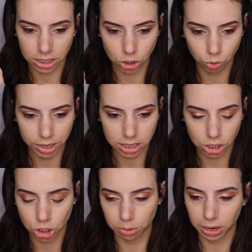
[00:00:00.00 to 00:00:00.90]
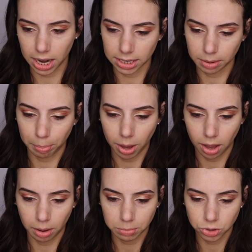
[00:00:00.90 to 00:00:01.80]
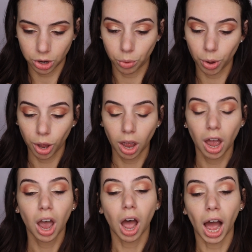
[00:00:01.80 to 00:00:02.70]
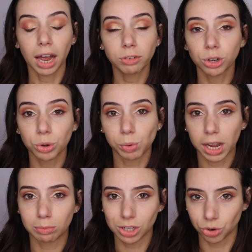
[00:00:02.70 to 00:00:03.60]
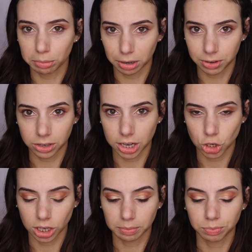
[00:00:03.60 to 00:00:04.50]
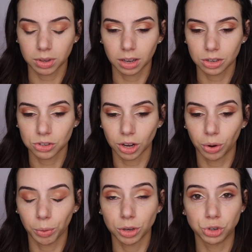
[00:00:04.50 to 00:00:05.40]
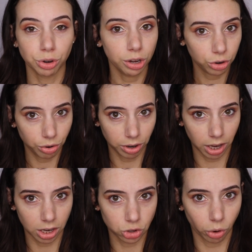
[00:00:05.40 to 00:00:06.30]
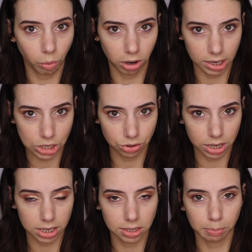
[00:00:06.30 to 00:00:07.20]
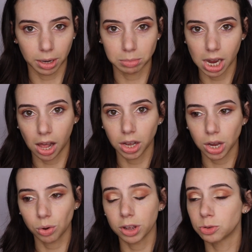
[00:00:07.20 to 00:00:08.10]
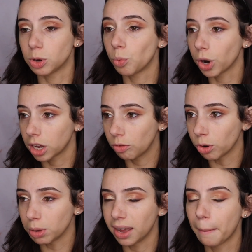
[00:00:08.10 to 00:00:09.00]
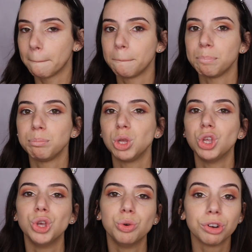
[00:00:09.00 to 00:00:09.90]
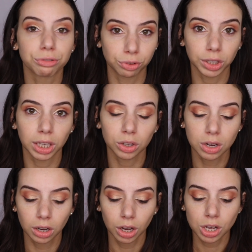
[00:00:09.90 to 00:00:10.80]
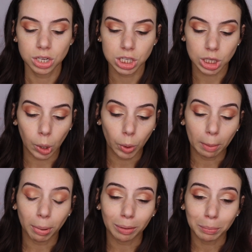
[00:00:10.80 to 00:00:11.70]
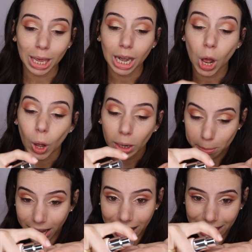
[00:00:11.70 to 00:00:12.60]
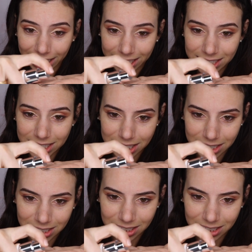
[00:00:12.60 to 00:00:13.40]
It's a squeezy tube, but it has a pump. So I have a new way I've been doing my foundation. So do not cringe when I do this, but I'm telling you, it's been working for me beautifully. So I'm pumping it on my hands.